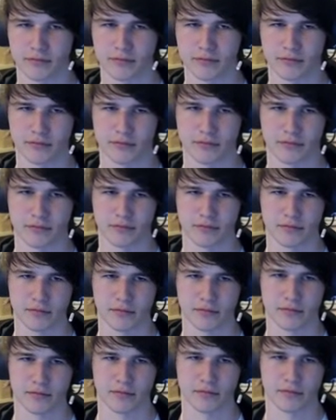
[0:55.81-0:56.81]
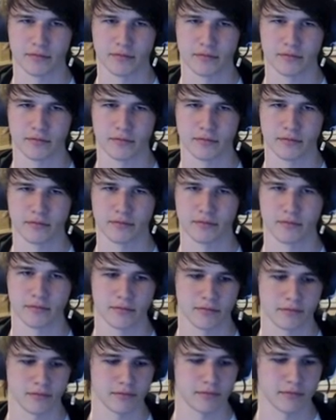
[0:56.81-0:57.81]

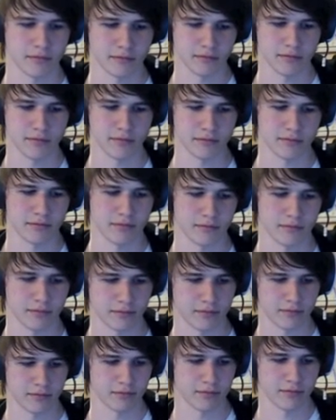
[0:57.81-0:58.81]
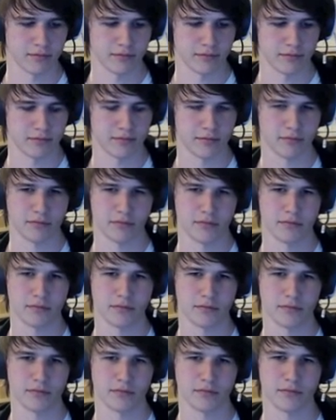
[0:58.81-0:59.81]

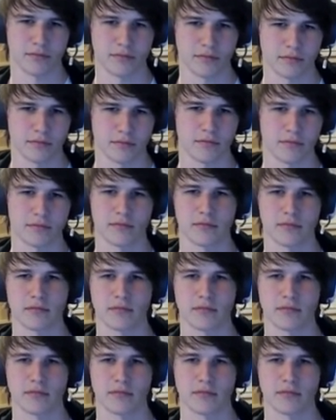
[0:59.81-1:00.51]
(silent)